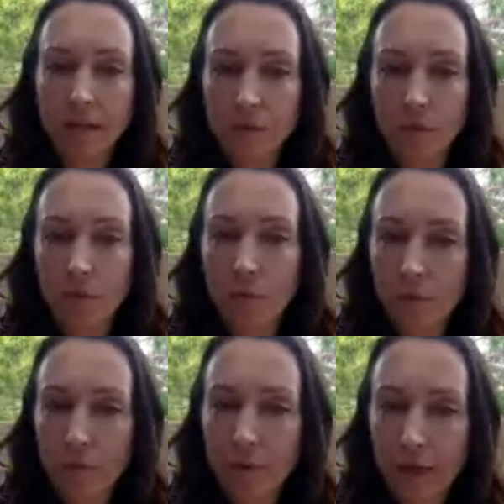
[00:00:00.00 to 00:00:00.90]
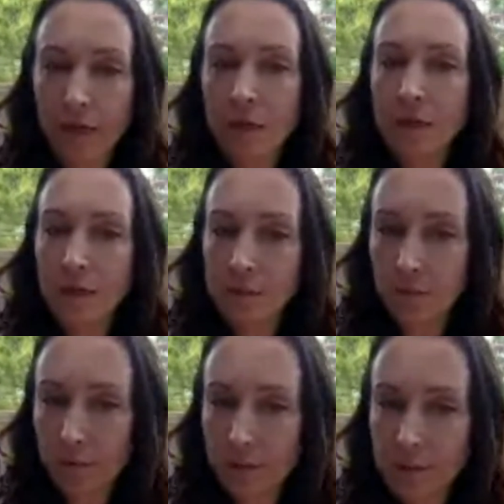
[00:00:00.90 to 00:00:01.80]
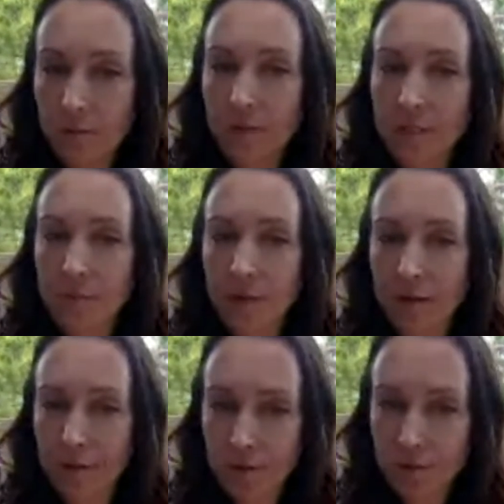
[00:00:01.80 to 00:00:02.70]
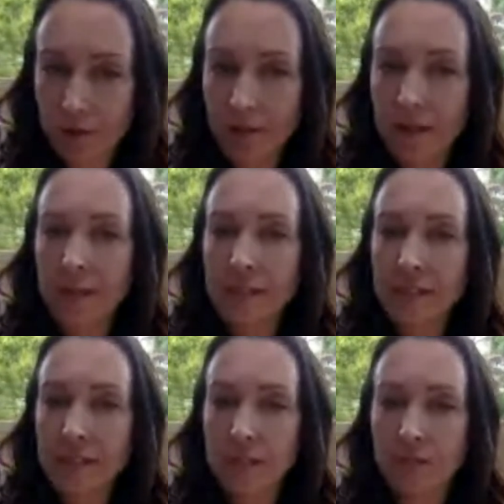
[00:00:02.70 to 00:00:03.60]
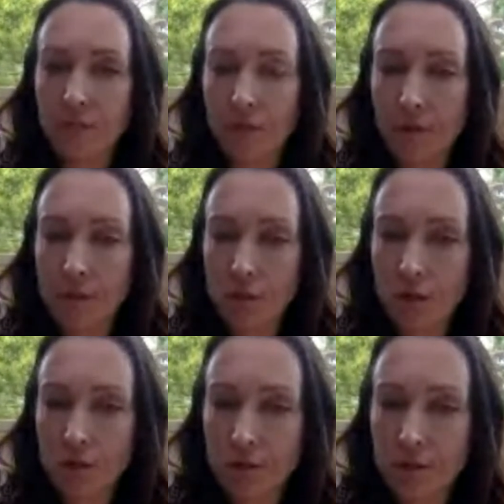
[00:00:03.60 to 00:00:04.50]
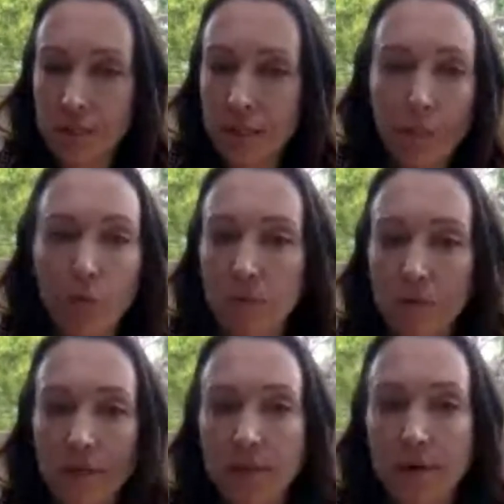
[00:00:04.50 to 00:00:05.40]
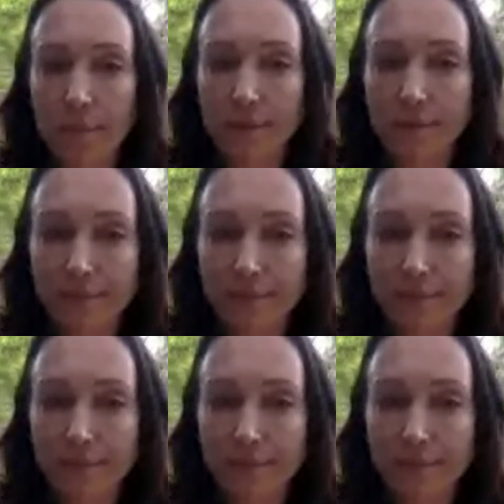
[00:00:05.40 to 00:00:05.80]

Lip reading: is it all very self-explanatory, easy to follow instructions, and then we're all set up?